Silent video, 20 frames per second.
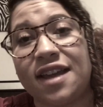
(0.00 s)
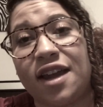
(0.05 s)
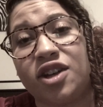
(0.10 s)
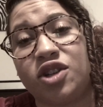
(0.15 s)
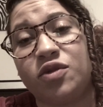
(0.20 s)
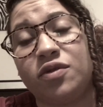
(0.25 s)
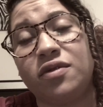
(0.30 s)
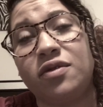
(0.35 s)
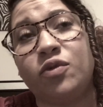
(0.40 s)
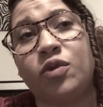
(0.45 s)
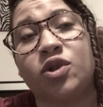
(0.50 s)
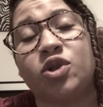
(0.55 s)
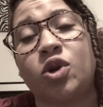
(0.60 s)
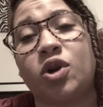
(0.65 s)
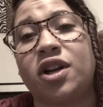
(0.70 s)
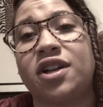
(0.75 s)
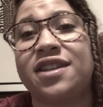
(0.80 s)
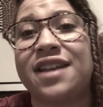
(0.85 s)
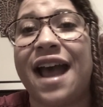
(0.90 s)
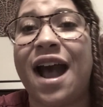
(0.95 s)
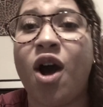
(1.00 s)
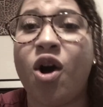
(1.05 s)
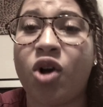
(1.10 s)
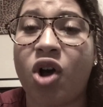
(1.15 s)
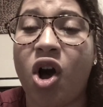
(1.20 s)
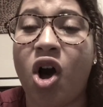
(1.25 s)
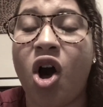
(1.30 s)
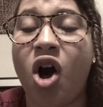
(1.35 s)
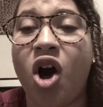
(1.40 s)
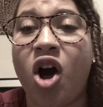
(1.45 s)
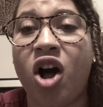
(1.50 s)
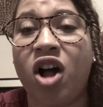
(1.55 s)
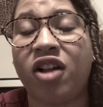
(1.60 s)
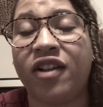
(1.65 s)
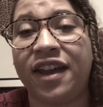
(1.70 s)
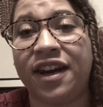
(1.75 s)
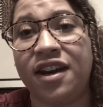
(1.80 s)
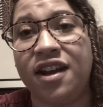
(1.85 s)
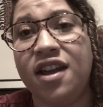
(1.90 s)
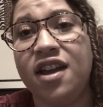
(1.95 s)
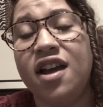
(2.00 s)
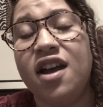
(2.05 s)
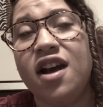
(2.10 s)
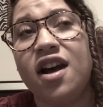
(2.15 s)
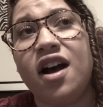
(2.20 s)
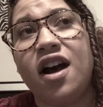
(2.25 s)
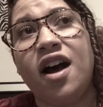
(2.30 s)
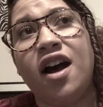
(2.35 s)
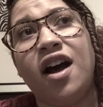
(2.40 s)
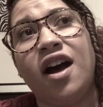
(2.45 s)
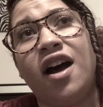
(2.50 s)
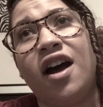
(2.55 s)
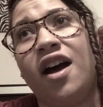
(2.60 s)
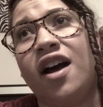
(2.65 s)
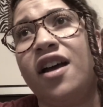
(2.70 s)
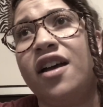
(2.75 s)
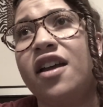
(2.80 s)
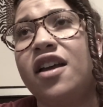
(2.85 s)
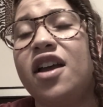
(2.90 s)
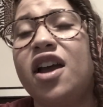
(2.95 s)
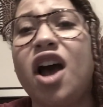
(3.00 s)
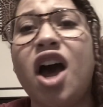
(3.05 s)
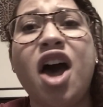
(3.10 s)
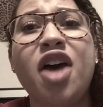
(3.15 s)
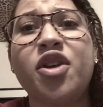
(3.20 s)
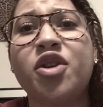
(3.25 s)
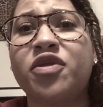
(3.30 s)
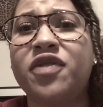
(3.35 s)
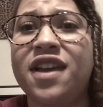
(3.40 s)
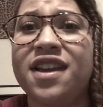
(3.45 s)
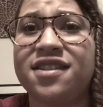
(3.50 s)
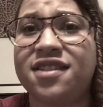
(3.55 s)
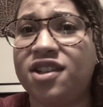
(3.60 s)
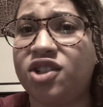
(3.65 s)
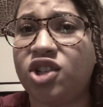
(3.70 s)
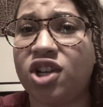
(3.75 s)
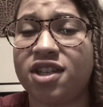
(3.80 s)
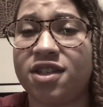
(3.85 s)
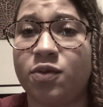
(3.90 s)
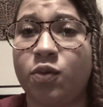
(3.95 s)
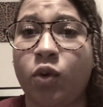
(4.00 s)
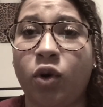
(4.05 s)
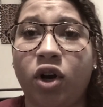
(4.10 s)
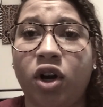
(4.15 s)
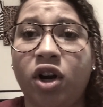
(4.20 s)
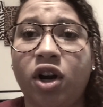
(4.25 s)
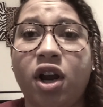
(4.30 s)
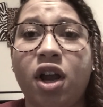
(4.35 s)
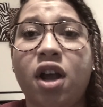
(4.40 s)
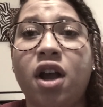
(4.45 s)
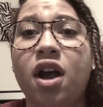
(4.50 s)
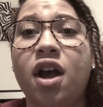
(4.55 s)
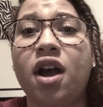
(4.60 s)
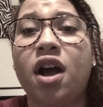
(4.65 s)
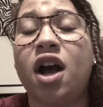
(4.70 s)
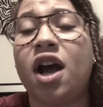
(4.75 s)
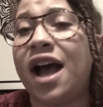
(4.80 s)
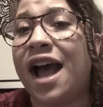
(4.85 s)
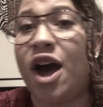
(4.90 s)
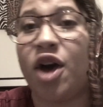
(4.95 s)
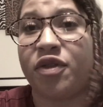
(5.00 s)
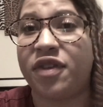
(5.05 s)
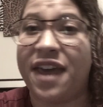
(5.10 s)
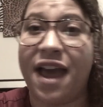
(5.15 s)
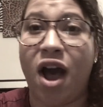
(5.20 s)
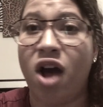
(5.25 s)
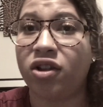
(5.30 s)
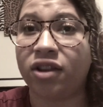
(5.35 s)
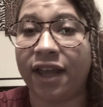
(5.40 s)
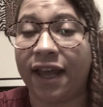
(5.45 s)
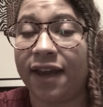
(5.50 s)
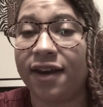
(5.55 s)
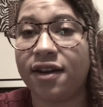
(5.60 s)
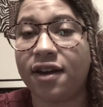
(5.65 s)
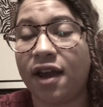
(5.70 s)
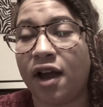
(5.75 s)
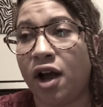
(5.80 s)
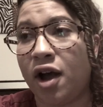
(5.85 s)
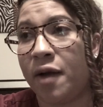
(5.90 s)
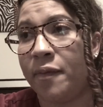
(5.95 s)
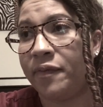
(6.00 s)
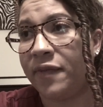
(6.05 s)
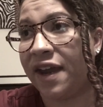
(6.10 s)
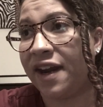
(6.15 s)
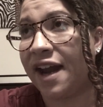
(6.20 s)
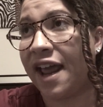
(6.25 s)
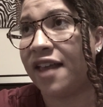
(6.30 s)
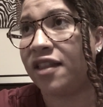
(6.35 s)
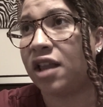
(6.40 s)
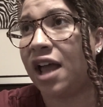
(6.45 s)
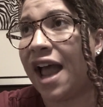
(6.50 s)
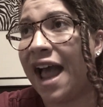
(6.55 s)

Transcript: I resorted to alcohol and other things that just weren't a healthy outlet. And I